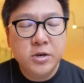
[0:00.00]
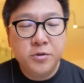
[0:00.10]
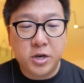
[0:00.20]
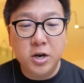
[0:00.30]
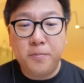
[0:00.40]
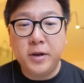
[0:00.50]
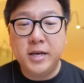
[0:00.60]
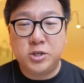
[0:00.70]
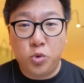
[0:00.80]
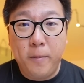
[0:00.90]
We're gonna bring in
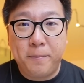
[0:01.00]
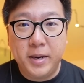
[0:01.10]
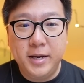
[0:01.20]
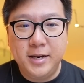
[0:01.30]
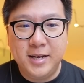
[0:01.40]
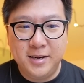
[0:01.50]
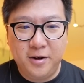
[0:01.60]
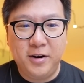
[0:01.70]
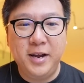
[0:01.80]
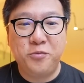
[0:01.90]
Swampert.
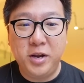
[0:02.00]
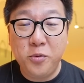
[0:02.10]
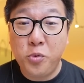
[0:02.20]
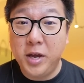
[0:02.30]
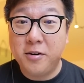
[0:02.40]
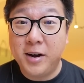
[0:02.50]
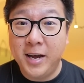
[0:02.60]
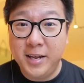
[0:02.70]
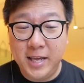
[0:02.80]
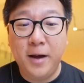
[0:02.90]
Alright, really weird,
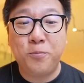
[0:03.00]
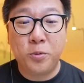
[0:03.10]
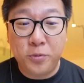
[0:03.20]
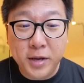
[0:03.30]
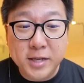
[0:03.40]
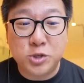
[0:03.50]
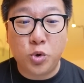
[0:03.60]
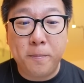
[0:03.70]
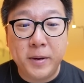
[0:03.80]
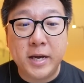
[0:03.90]
right? Yep, to bring in
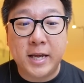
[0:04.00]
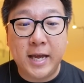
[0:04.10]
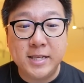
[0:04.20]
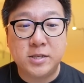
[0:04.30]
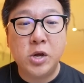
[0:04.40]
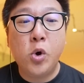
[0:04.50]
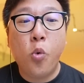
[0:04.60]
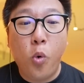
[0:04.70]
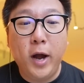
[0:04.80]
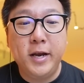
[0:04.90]
Swampert against
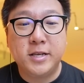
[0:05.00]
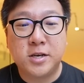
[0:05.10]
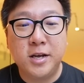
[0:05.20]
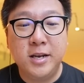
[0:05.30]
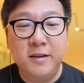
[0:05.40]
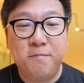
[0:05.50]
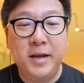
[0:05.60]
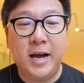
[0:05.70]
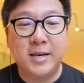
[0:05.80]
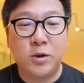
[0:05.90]
one that's gonna Leaf
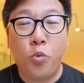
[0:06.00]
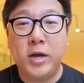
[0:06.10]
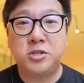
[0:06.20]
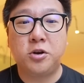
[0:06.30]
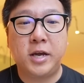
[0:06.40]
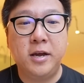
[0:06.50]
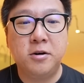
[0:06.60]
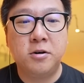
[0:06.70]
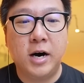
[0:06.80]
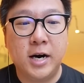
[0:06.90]
Blade us and one-shot
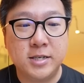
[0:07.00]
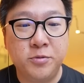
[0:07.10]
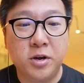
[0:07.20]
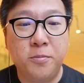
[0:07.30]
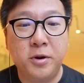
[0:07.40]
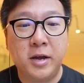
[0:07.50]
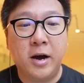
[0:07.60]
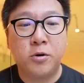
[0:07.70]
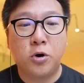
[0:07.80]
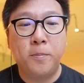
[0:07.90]
KO us, and we're gonna bring
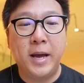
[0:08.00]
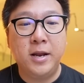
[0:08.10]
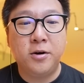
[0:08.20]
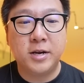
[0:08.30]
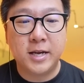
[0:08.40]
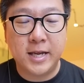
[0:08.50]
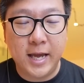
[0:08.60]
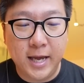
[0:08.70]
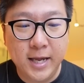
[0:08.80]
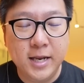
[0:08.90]
our Cobalion
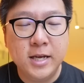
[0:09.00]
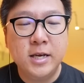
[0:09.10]
again.